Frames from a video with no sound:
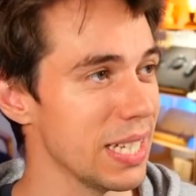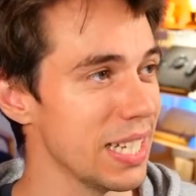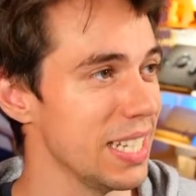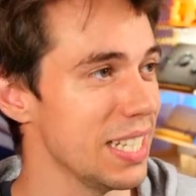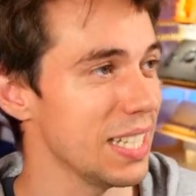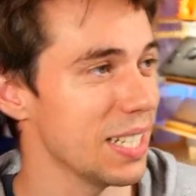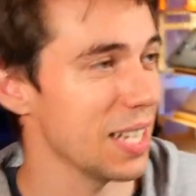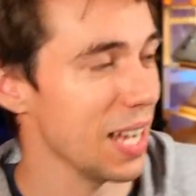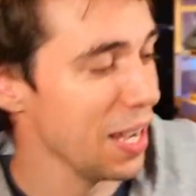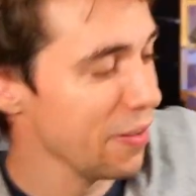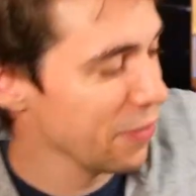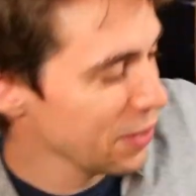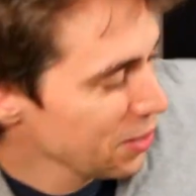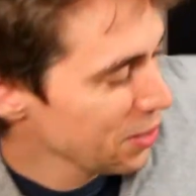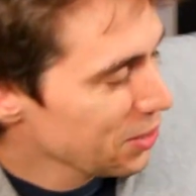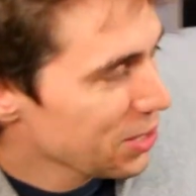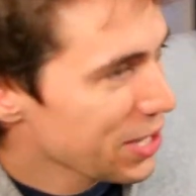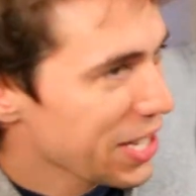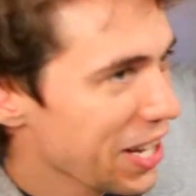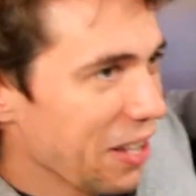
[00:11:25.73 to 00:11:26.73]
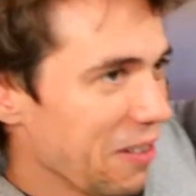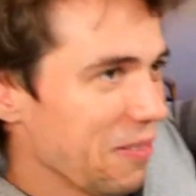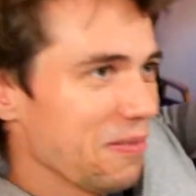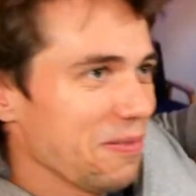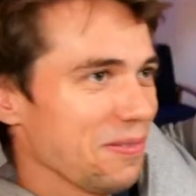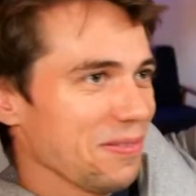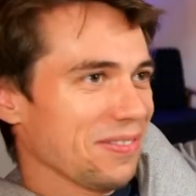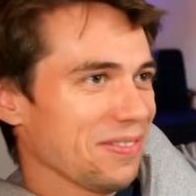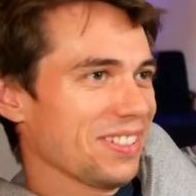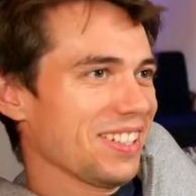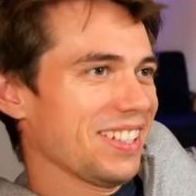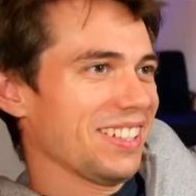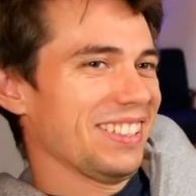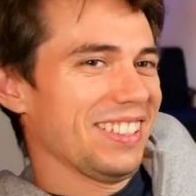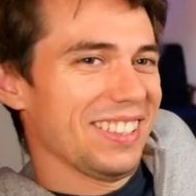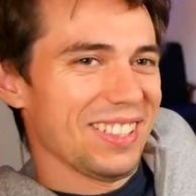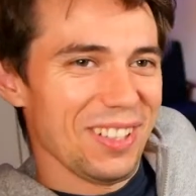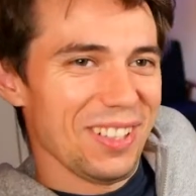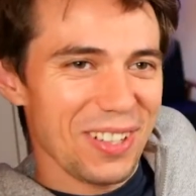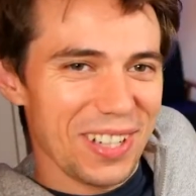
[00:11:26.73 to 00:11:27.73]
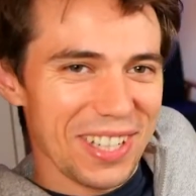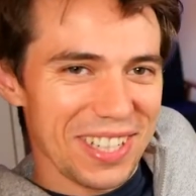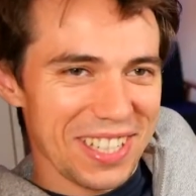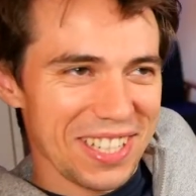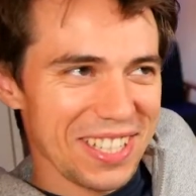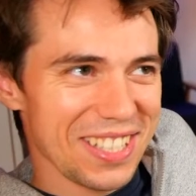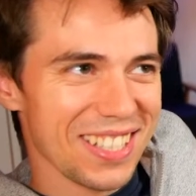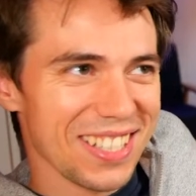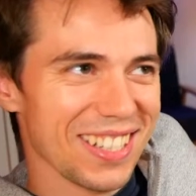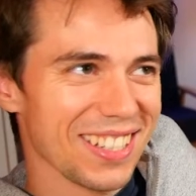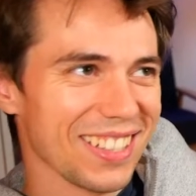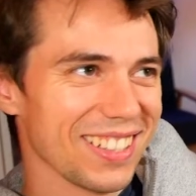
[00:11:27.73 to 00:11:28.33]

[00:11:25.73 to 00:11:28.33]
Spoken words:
is I have a new chair. Look at this.